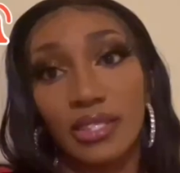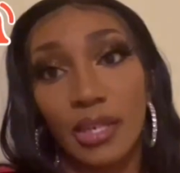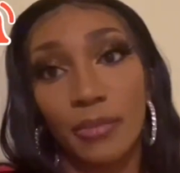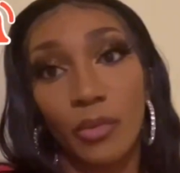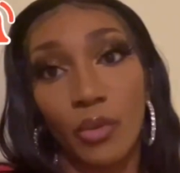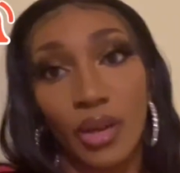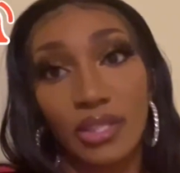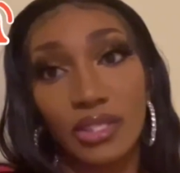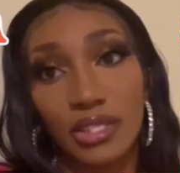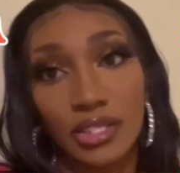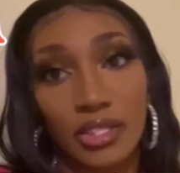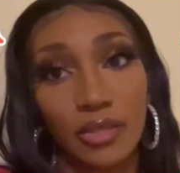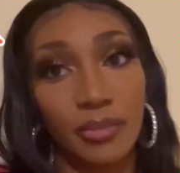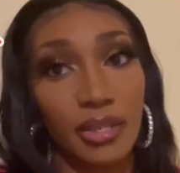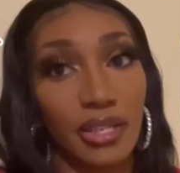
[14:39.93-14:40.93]
type of
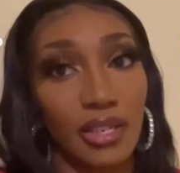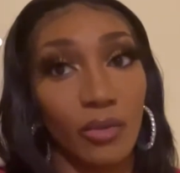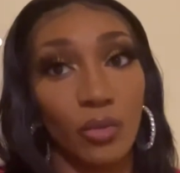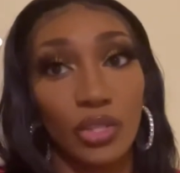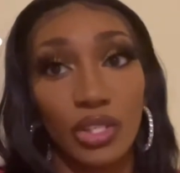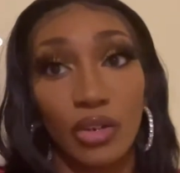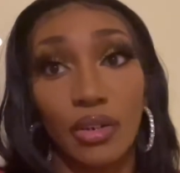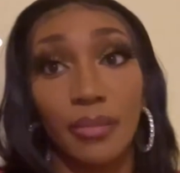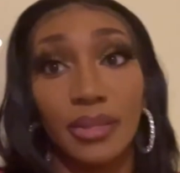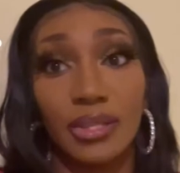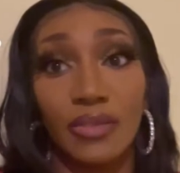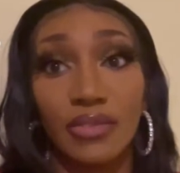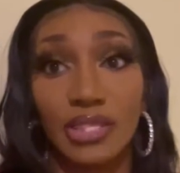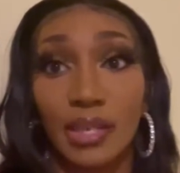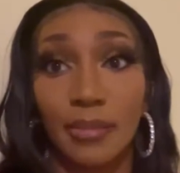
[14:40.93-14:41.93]
relationship, and we show them a
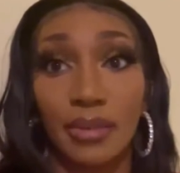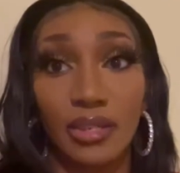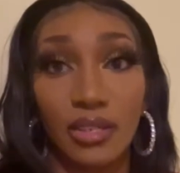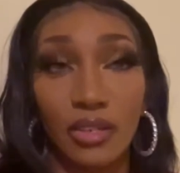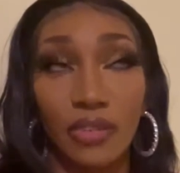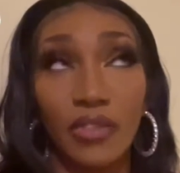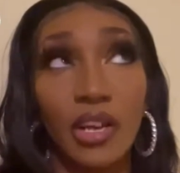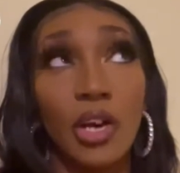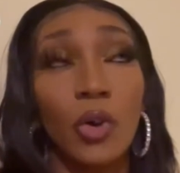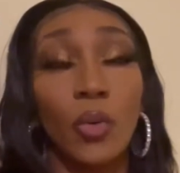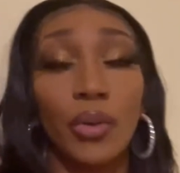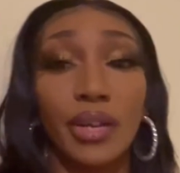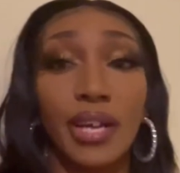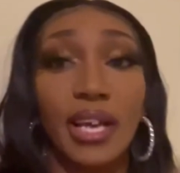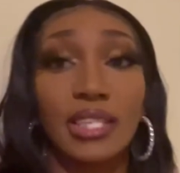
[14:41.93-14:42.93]
different type of love.
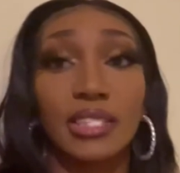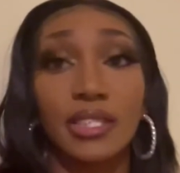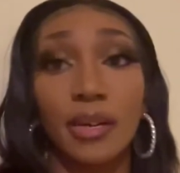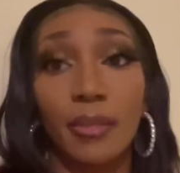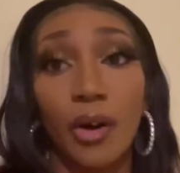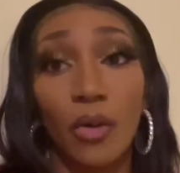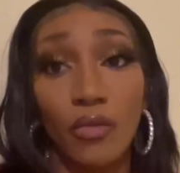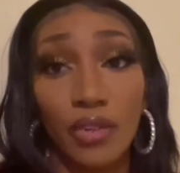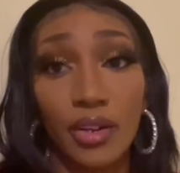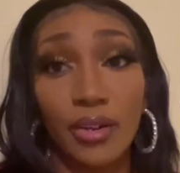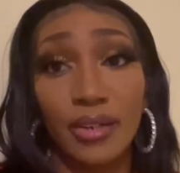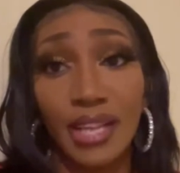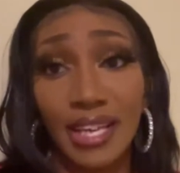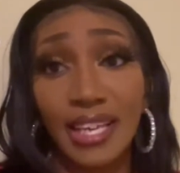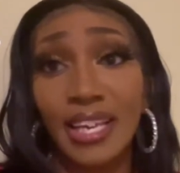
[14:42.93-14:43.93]
When they actually come over
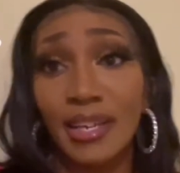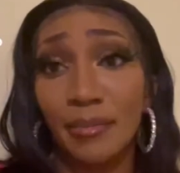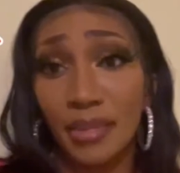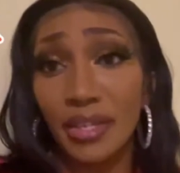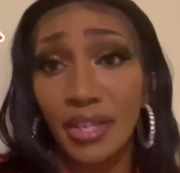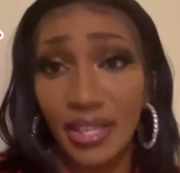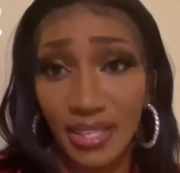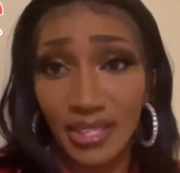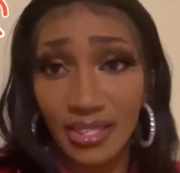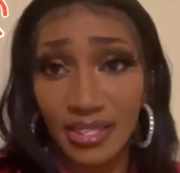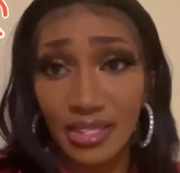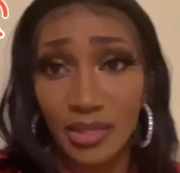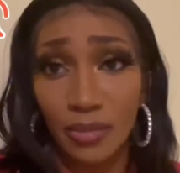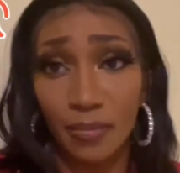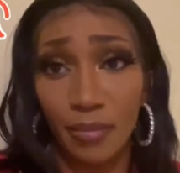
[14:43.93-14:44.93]
here, they can be
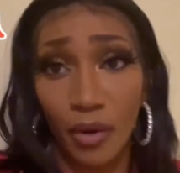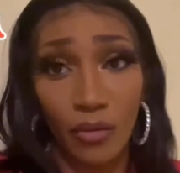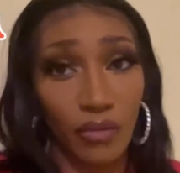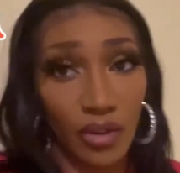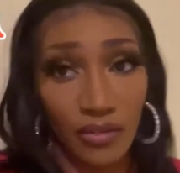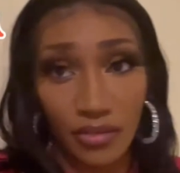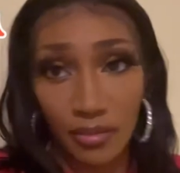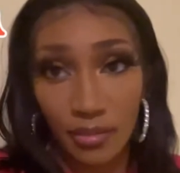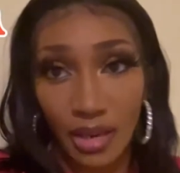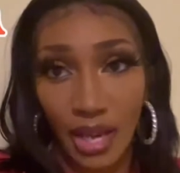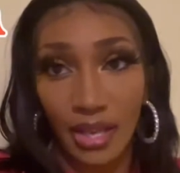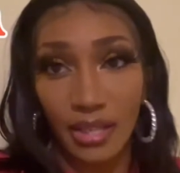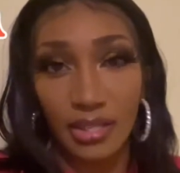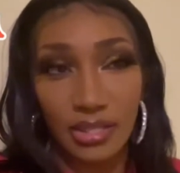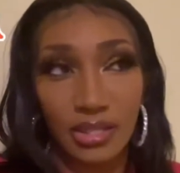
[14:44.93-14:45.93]
kids, both of them.
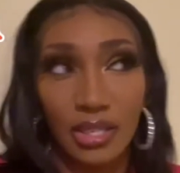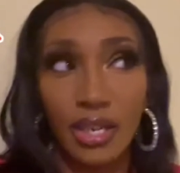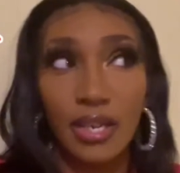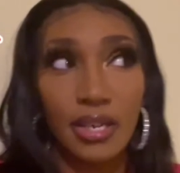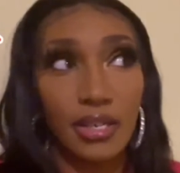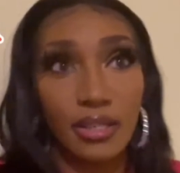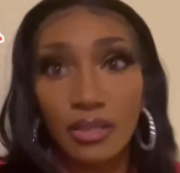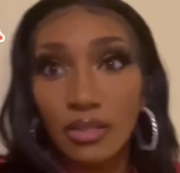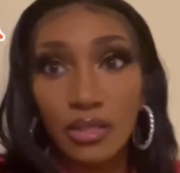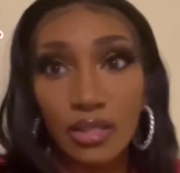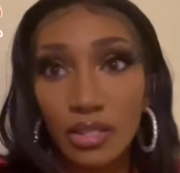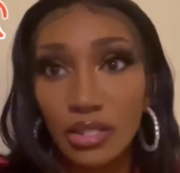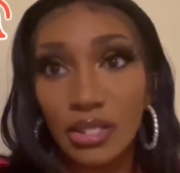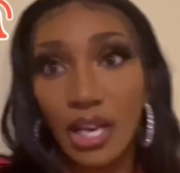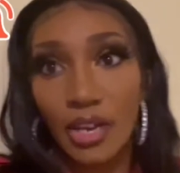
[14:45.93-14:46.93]
Like,
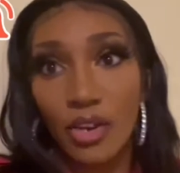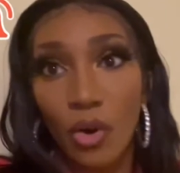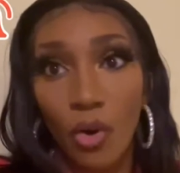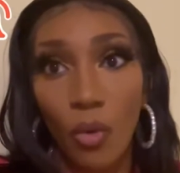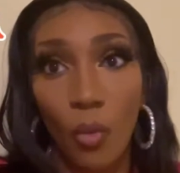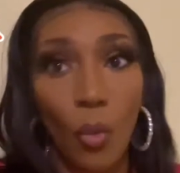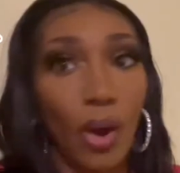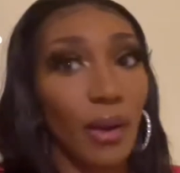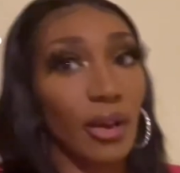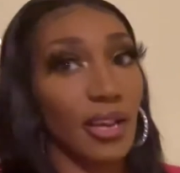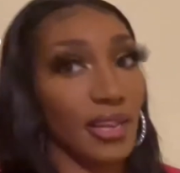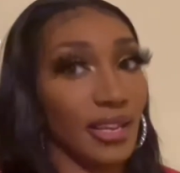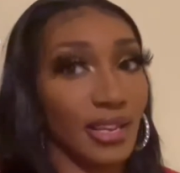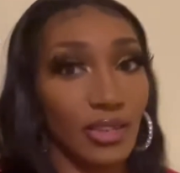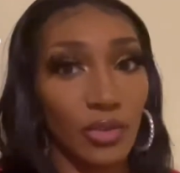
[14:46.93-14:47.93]
it's not no one
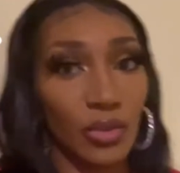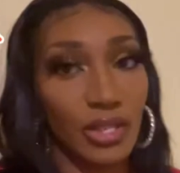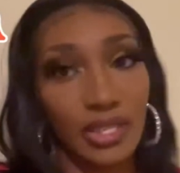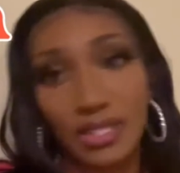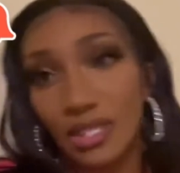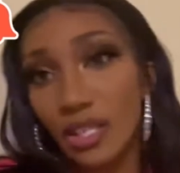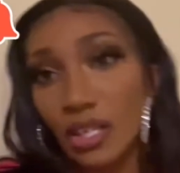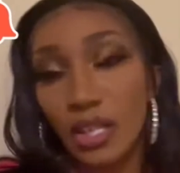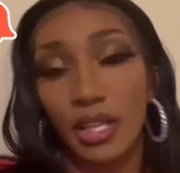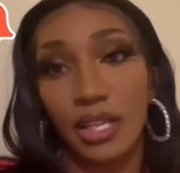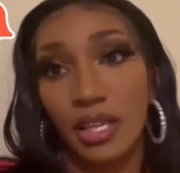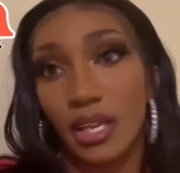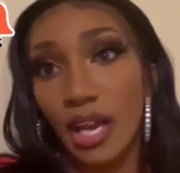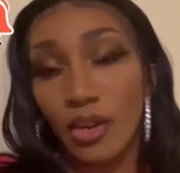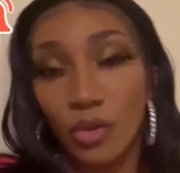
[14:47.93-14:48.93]
kid can do this and the other
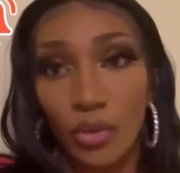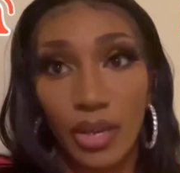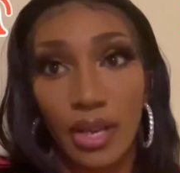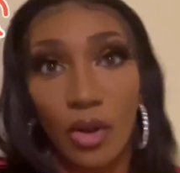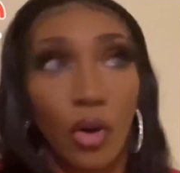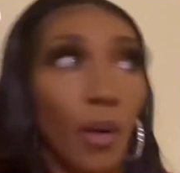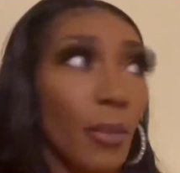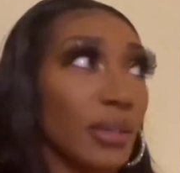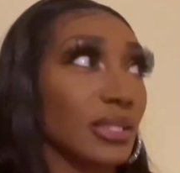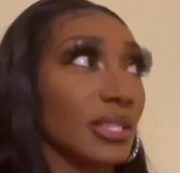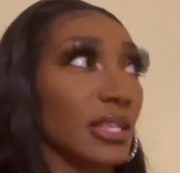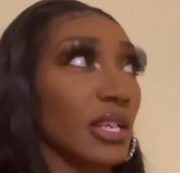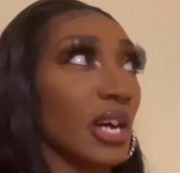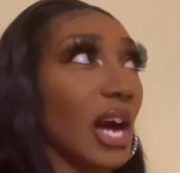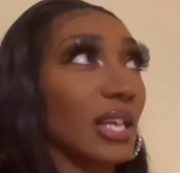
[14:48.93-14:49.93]
kid can't do that, or I'm gonna
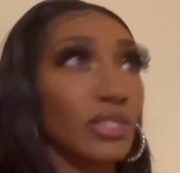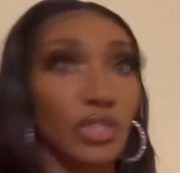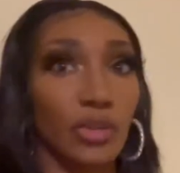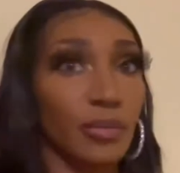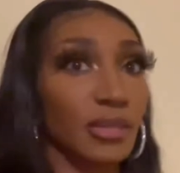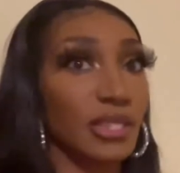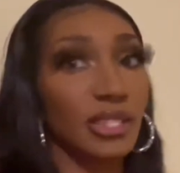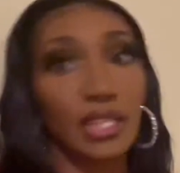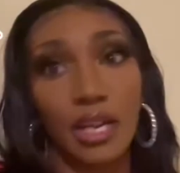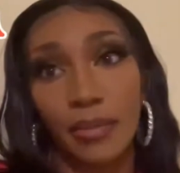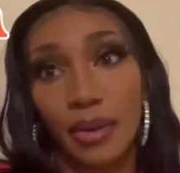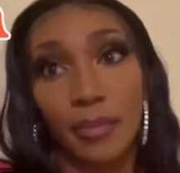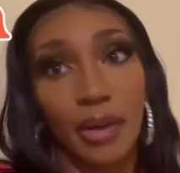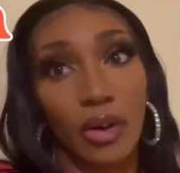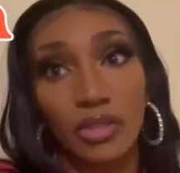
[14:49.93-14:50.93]
sit here and holler and scream at this child,
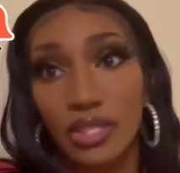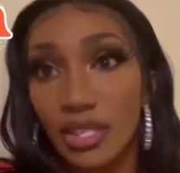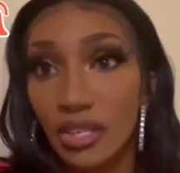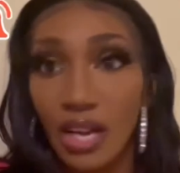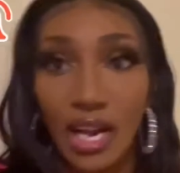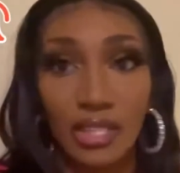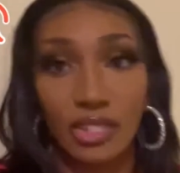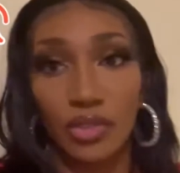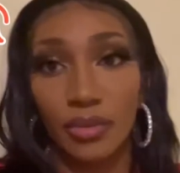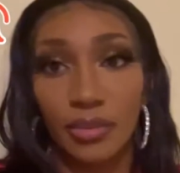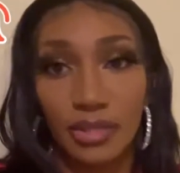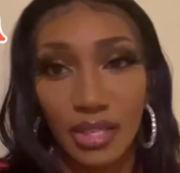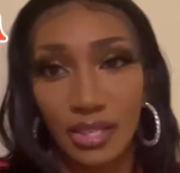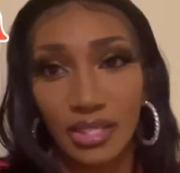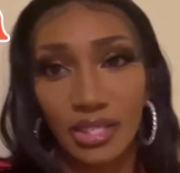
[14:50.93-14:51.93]
but I'm not gonna sit here and holler and scream at
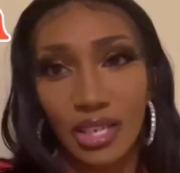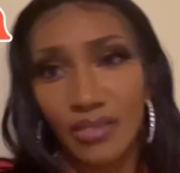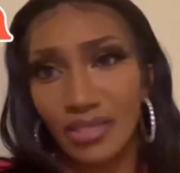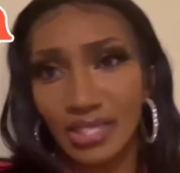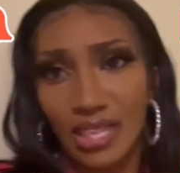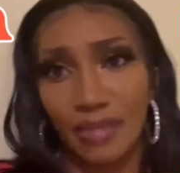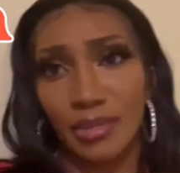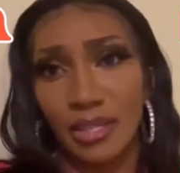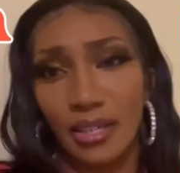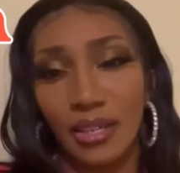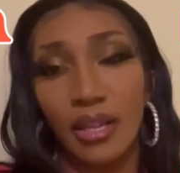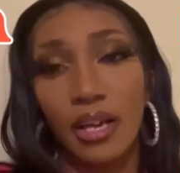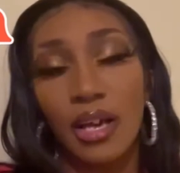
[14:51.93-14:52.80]
the other child, the same thing.